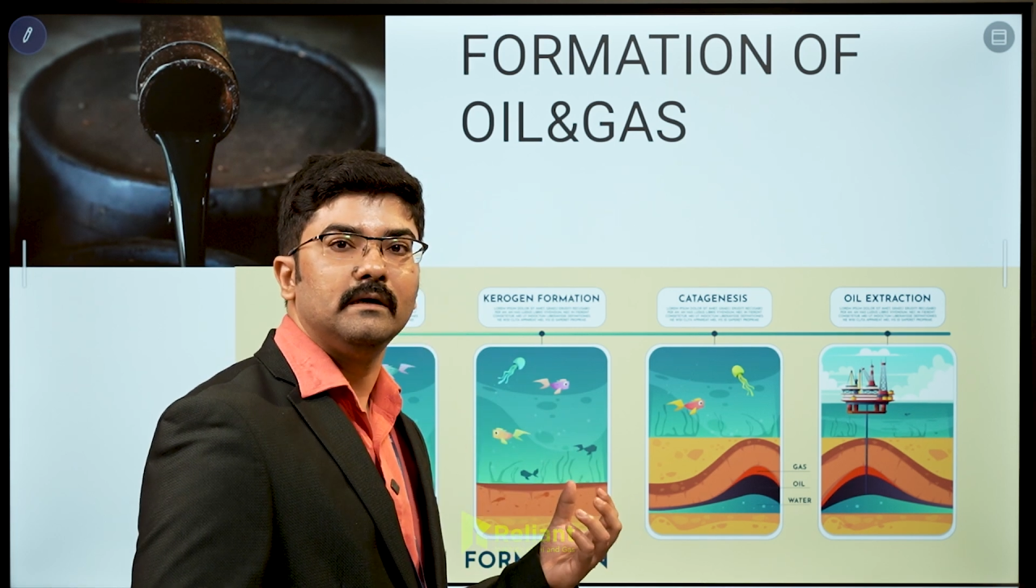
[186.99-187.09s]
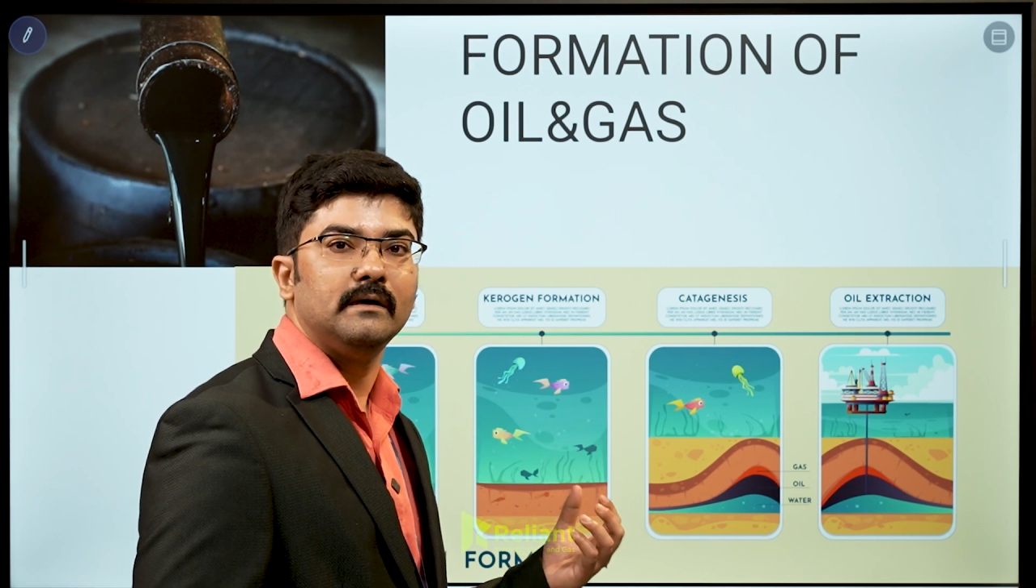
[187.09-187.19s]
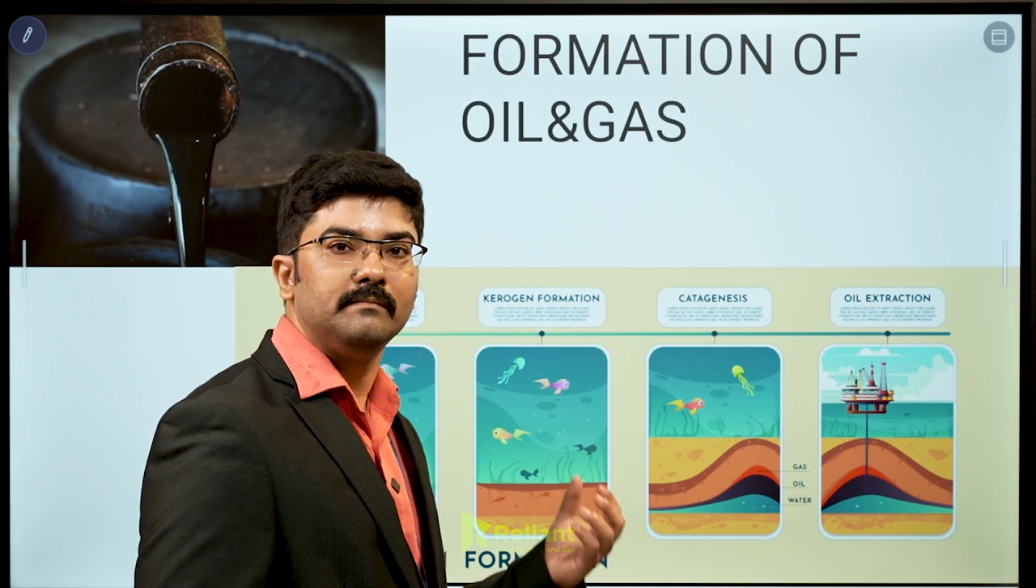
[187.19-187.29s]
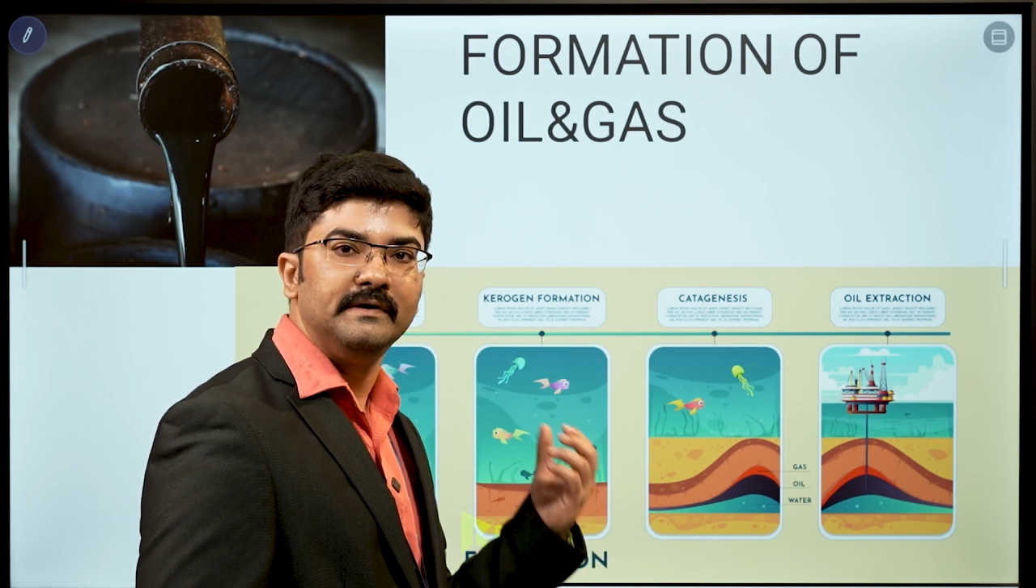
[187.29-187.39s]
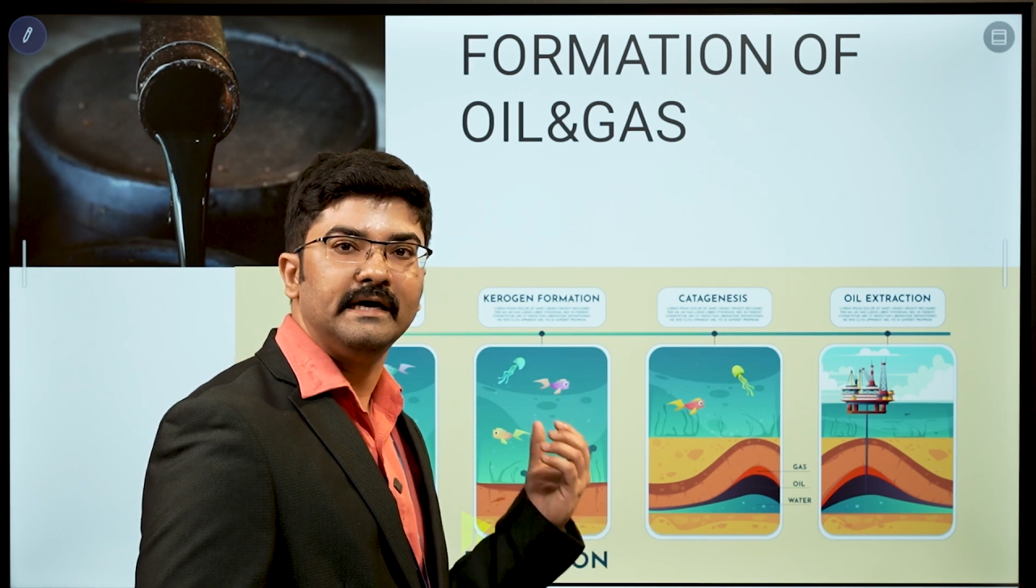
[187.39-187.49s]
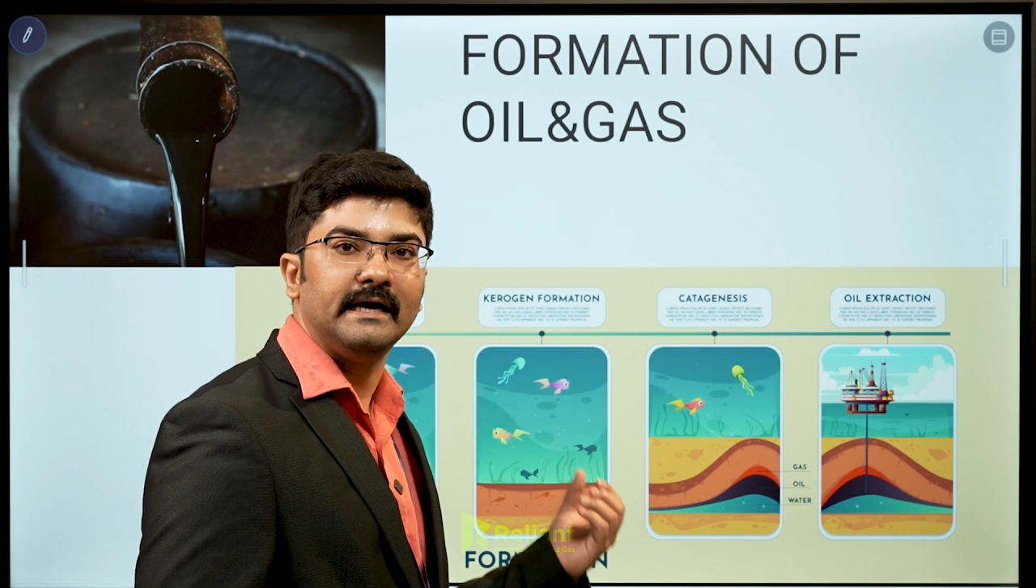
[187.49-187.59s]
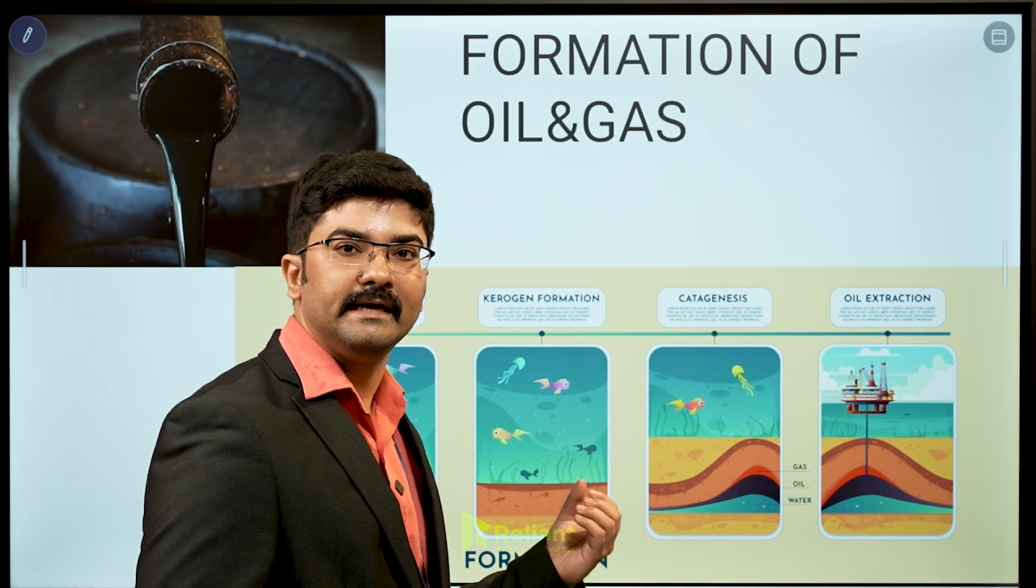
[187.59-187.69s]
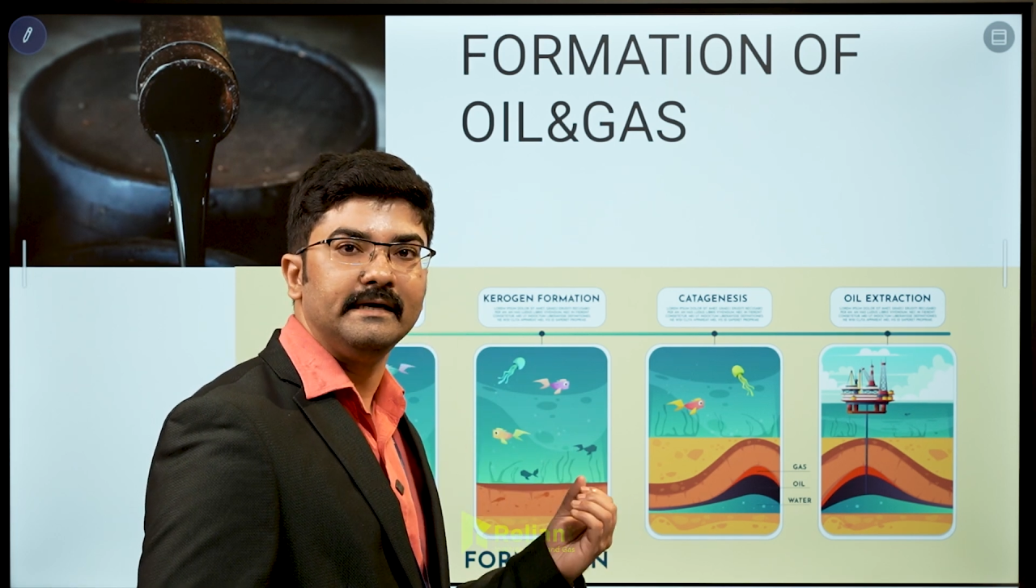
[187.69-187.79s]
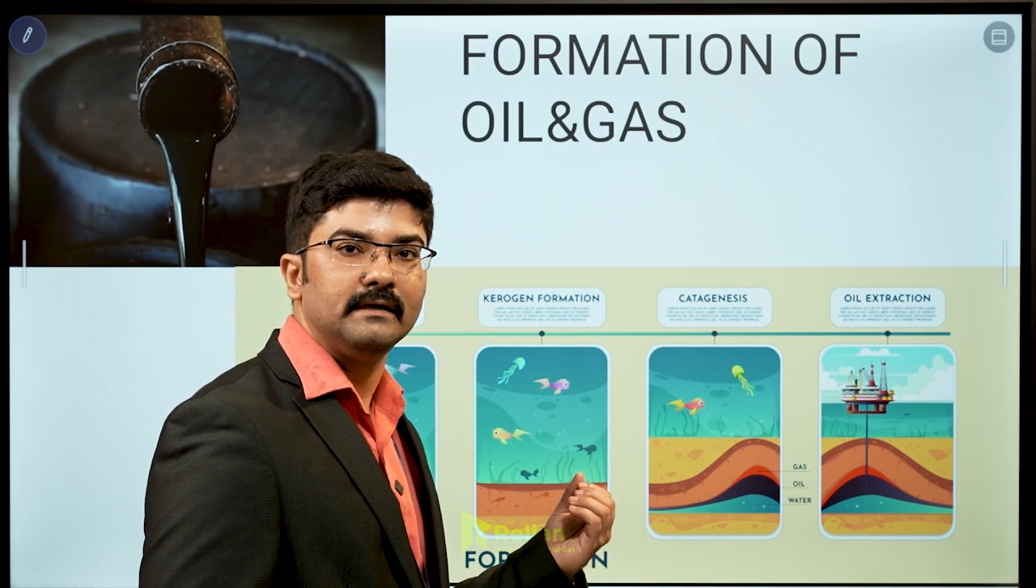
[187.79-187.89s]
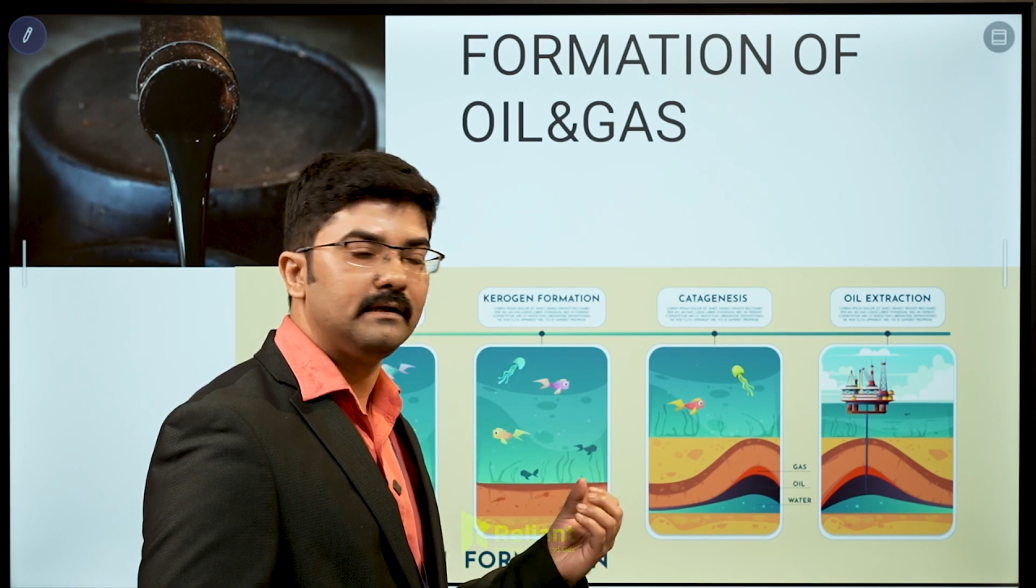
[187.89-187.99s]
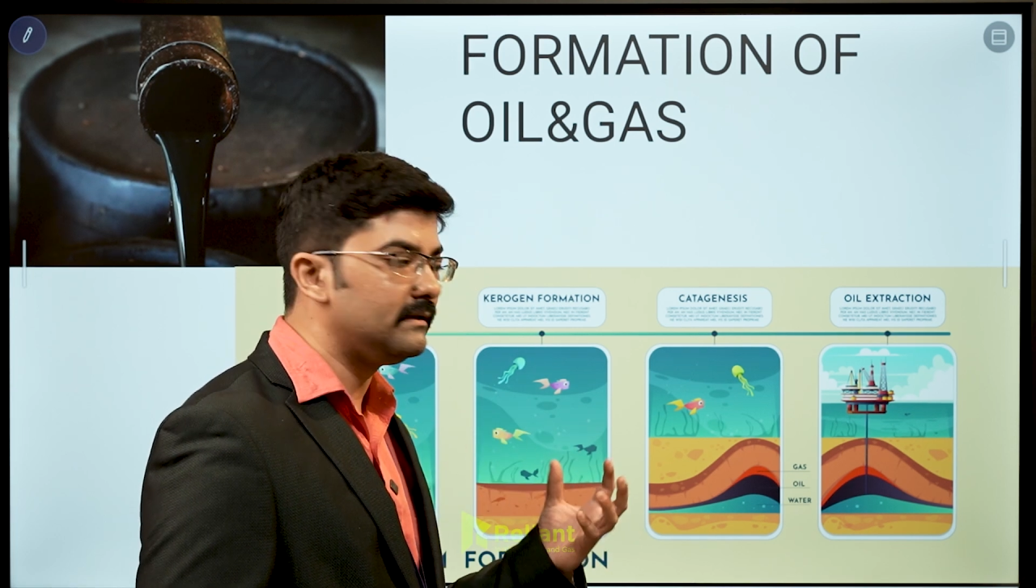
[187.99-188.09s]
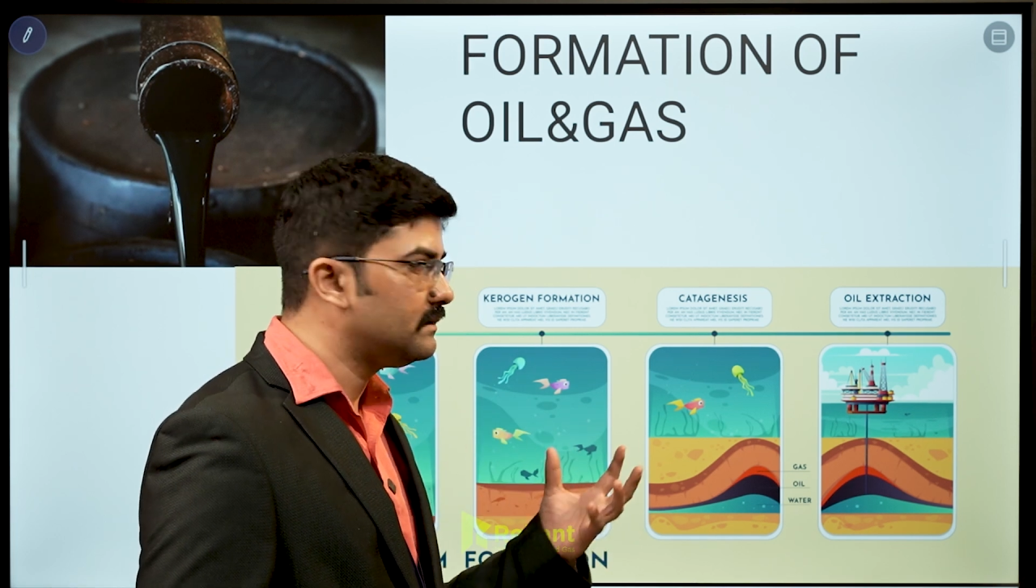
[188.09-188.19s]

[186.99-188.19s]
uh, behind